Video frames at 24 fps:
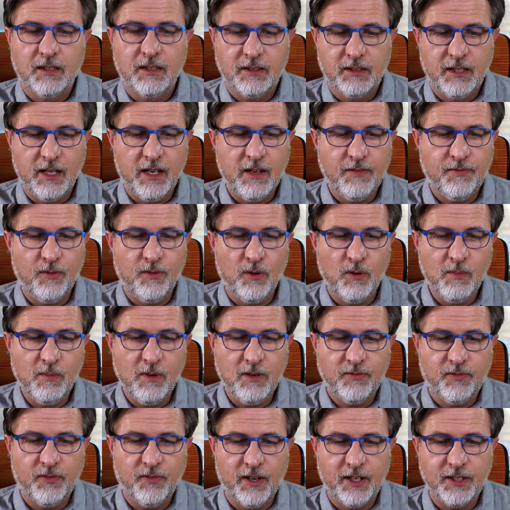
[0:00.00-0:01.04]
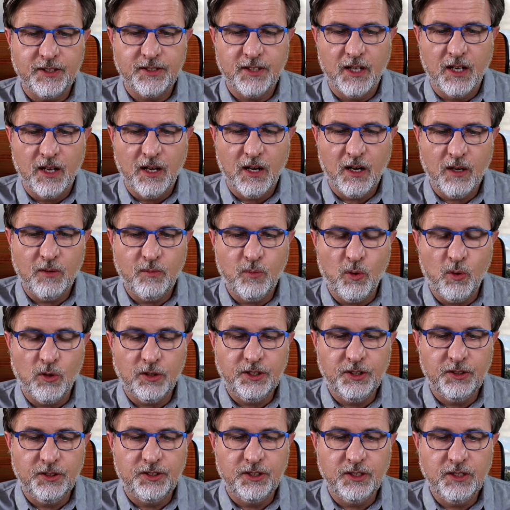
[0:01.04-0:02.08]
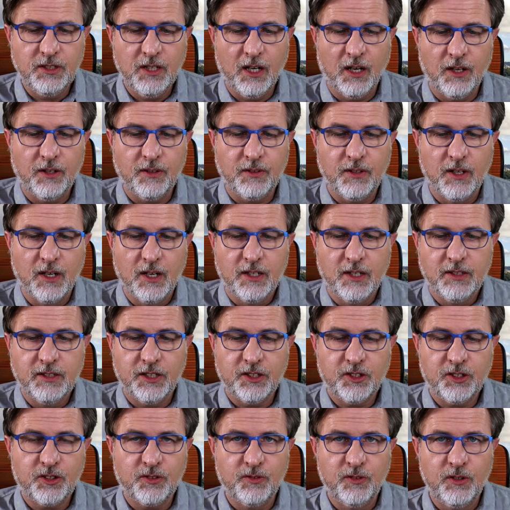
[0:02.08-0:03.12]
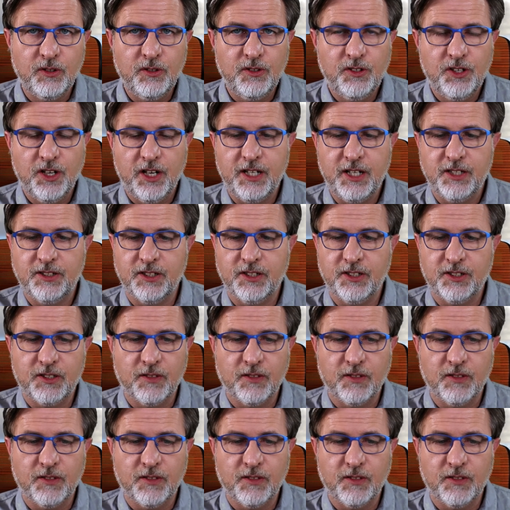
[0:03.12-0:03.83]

Therefore, my friends, I want you to know that through Jesus,